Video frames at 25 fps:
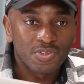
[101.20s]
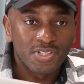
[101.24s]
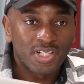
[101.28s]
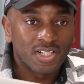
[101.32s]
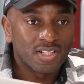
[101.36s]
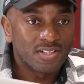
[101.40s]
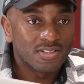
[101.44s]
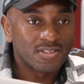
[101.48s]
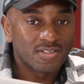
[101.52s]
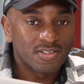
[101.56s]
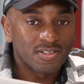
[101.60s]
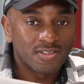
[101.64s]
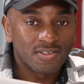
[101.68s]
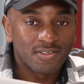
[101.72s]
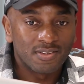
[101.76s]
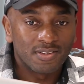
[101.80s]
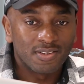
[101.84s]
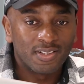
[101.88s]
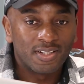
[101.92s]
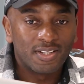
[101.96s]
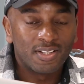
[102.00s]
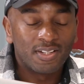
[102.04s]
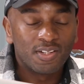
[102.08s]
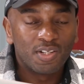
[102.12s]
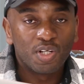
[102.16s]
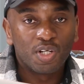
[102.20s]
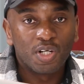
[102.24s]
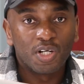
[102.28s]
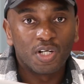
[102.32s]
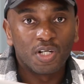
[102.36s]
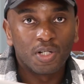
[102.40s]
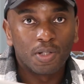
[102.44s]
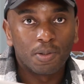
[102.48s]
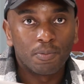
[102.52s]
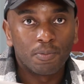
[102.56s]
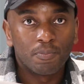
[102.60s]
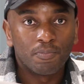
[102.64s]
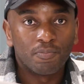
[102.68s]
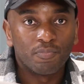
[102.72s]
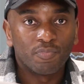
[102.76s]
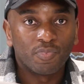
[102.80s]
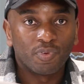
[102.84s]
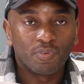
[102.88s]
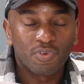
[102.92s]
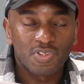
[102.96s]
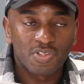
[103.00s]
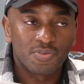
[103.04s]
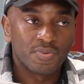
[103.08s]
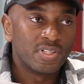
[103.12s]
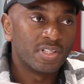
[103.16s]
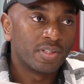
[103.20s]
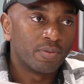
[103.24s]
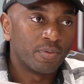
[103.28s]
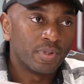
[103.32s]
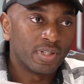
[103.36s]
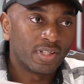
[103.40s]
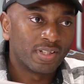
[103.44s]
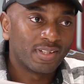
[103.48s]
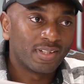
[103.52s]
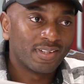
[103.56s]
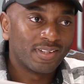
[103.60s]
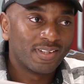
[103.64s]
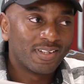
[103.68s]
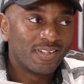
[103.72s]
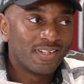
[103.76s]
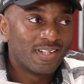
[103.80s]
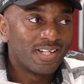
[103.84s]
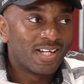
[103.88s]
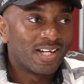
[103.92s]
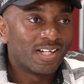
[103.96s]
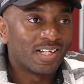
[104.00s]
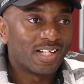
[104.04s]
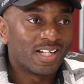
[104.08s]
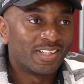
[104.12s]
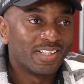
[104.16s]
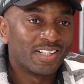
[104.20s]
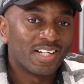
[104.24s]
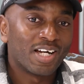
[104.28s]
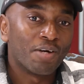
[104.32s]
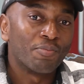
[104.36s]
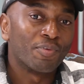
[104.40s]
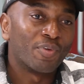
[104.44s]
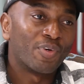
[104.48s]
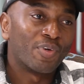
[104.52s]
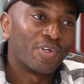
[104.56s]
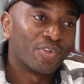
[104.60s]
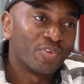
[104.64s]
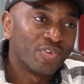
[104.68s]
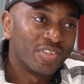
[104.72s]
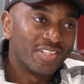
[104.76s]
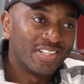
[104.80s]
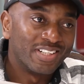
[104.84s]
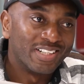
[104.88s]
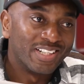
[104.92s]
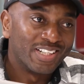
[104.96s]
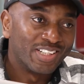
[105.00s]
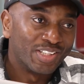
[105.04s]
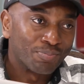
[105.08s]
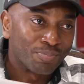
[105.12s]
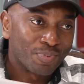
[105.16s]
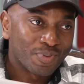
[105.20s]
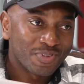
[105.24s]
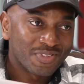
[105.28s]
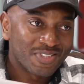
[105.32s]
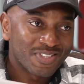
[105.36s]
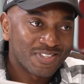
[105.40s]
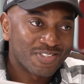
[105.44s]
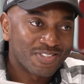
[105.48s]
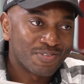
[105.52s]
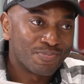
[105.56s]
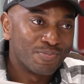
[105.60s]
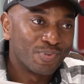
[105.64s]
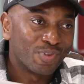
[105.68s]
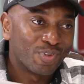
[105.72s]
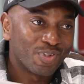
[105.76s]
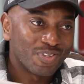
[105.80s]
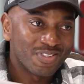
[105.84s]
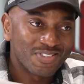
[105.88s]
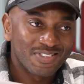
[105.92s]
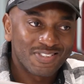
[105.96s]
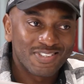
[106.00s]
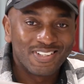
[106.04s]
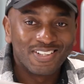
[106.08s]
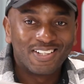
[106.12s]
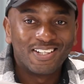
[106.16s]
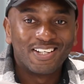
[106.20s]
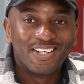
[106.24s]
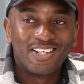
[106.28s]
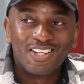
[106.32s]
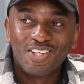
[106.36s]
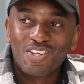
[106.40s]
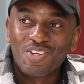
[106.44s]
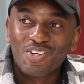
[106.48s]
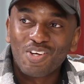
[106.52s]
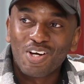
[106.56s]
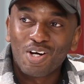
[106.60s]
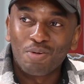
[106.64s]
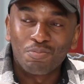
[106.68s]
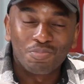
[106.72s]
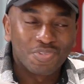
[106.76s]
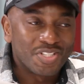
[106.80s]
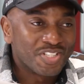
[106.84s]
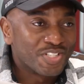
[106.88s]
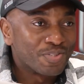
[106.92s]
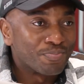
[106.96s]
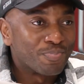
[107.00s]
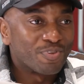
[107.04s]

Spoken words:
talented. It was really quick. I think I'm the one who delayed the process because I'm such a